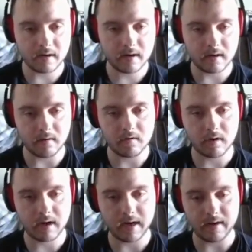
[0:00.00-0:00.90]
Oh,
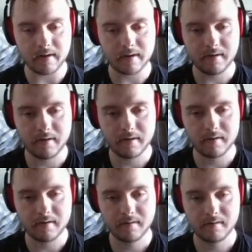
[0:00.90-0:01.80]
great.
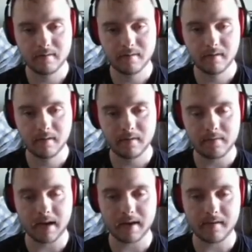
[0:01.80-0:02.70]

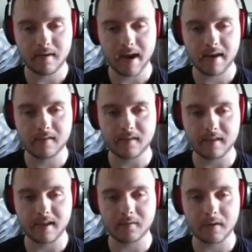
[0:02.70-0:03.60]

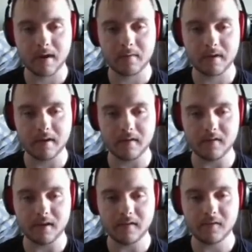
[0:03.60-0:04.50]
Fantastic. That's what I wanted to
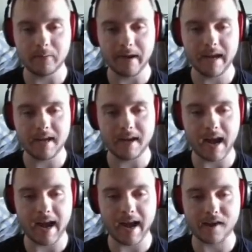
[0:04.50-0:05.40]
see. Some naked
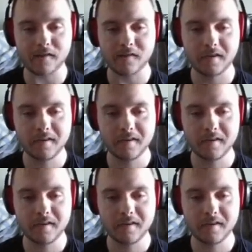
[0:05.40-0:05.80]
ass.